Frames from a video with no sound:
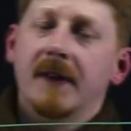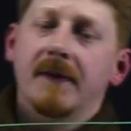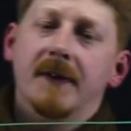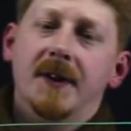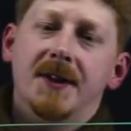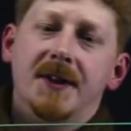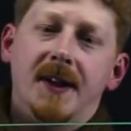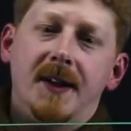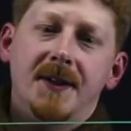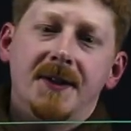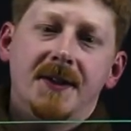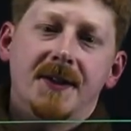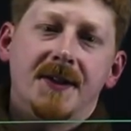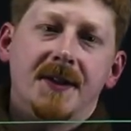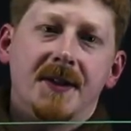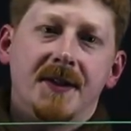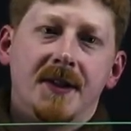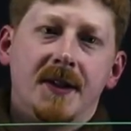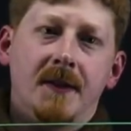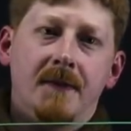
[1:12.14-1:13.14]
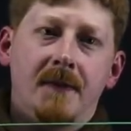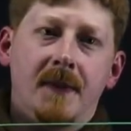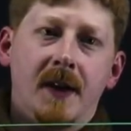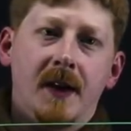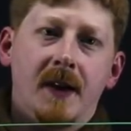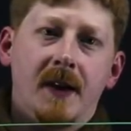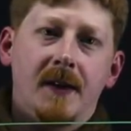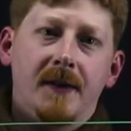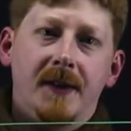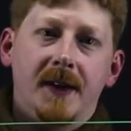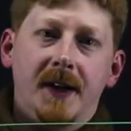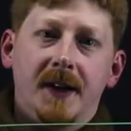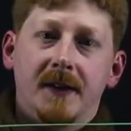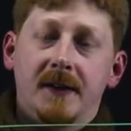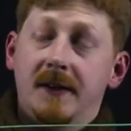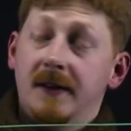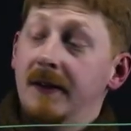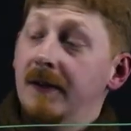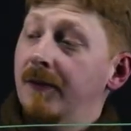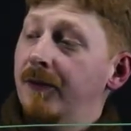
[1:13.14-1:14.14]
which tells the system
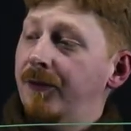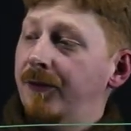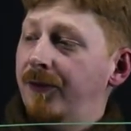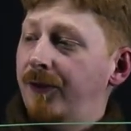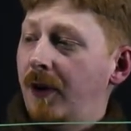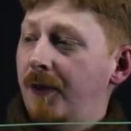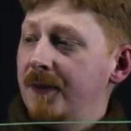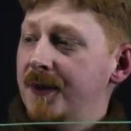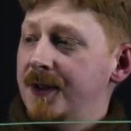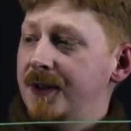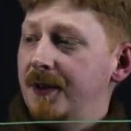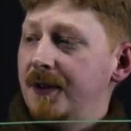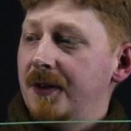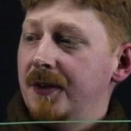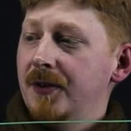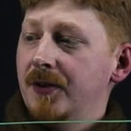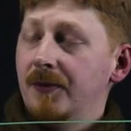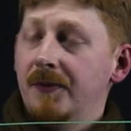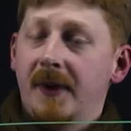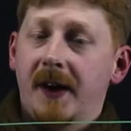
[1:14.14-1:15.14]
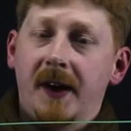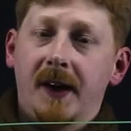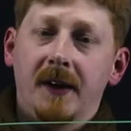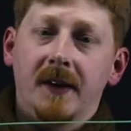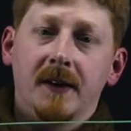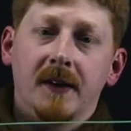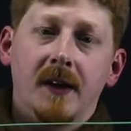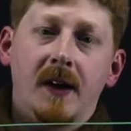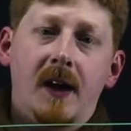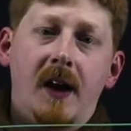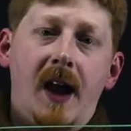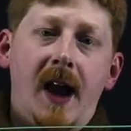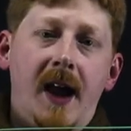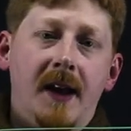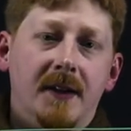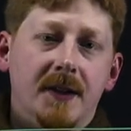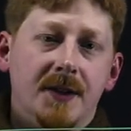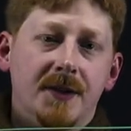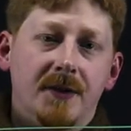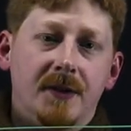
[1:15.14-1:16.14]
that from a certain domain
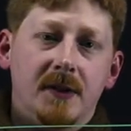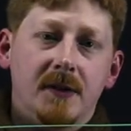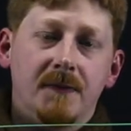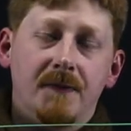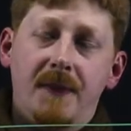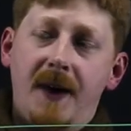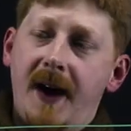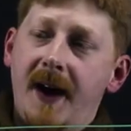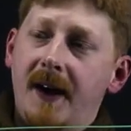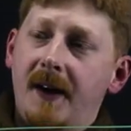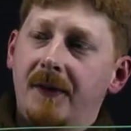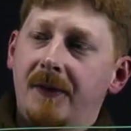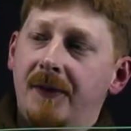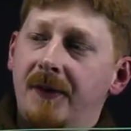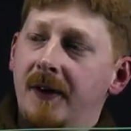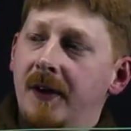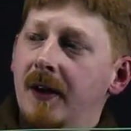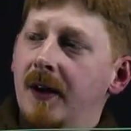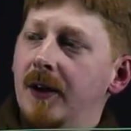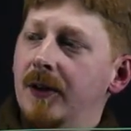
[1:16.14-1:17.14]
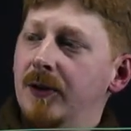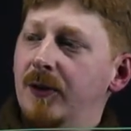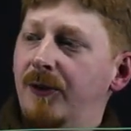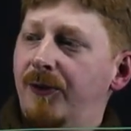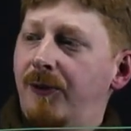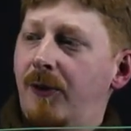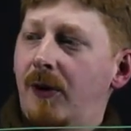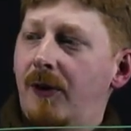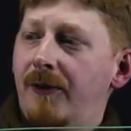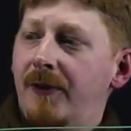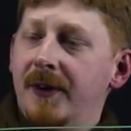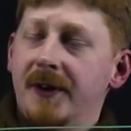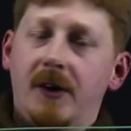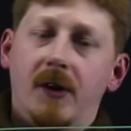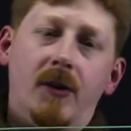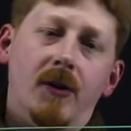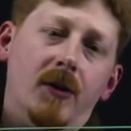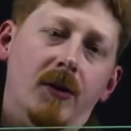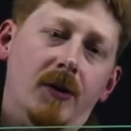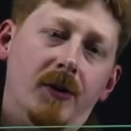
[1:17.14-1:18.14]
and a certain path, you forward
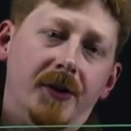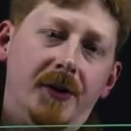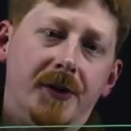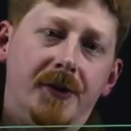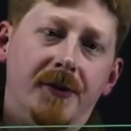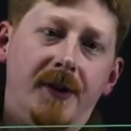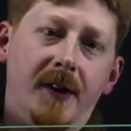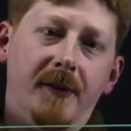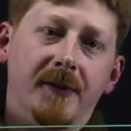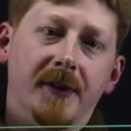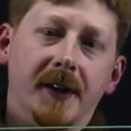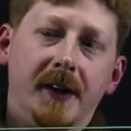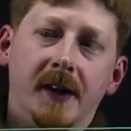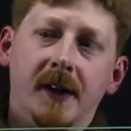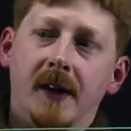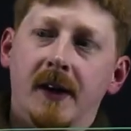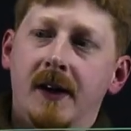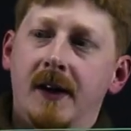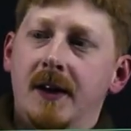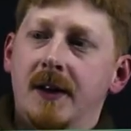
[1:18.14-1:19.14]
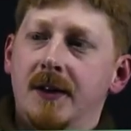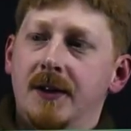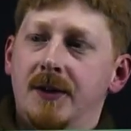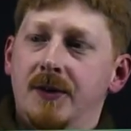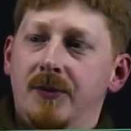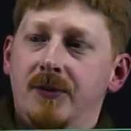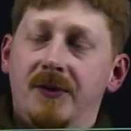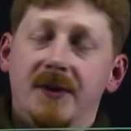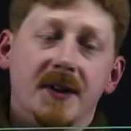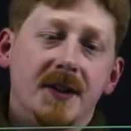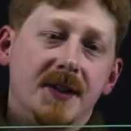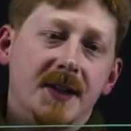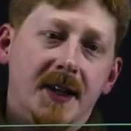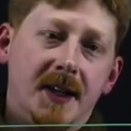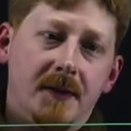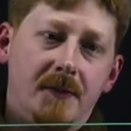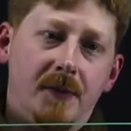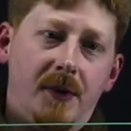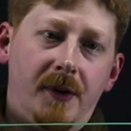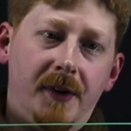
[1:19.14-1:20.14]
all the traffic to this
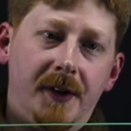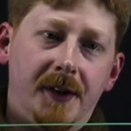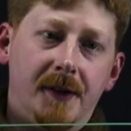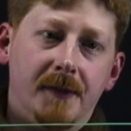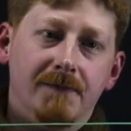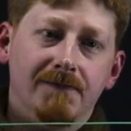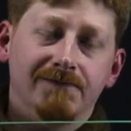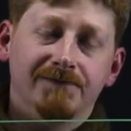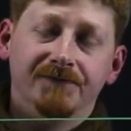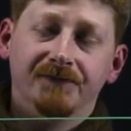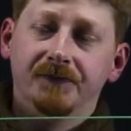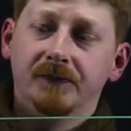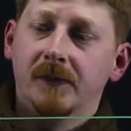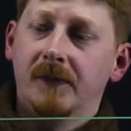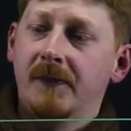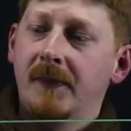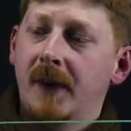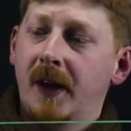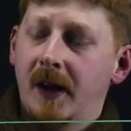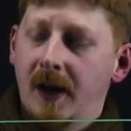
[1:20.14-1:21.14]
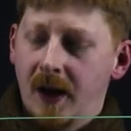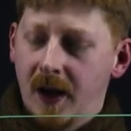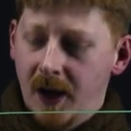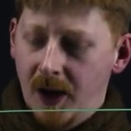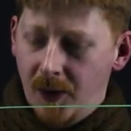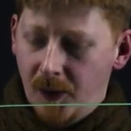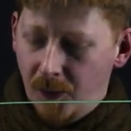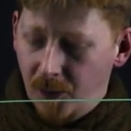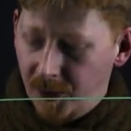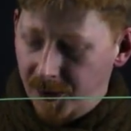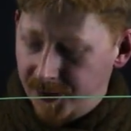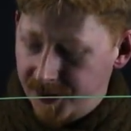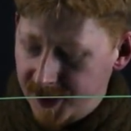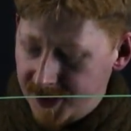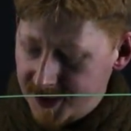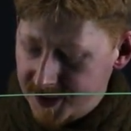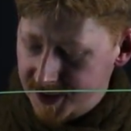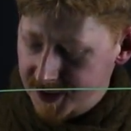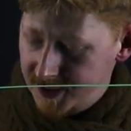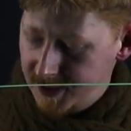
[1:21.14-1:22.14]
endpoint. With
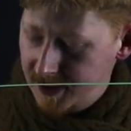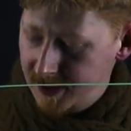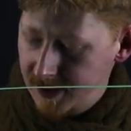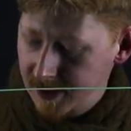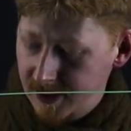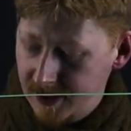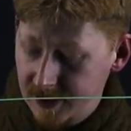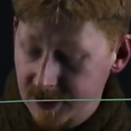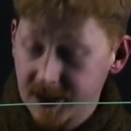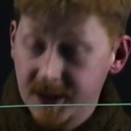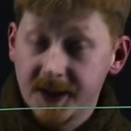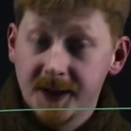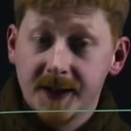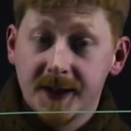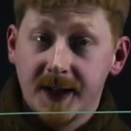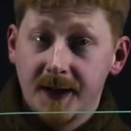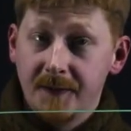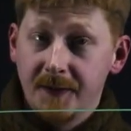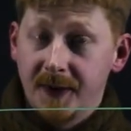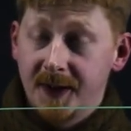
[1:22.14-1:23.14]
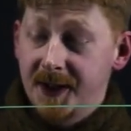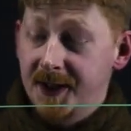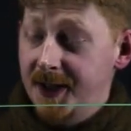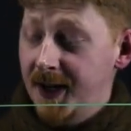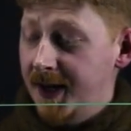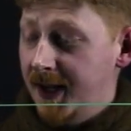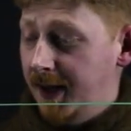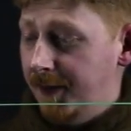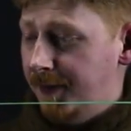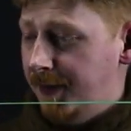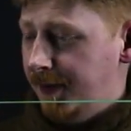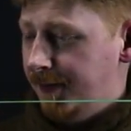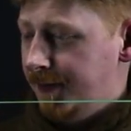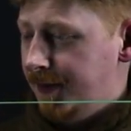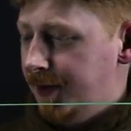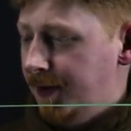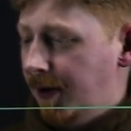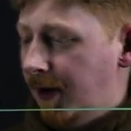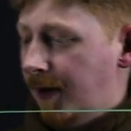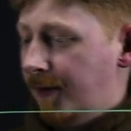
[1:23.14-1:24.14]
this simple setup,
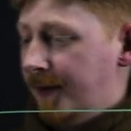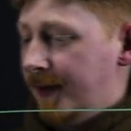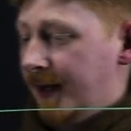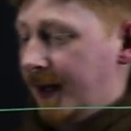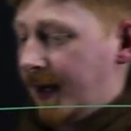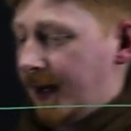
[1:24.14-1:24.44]
you already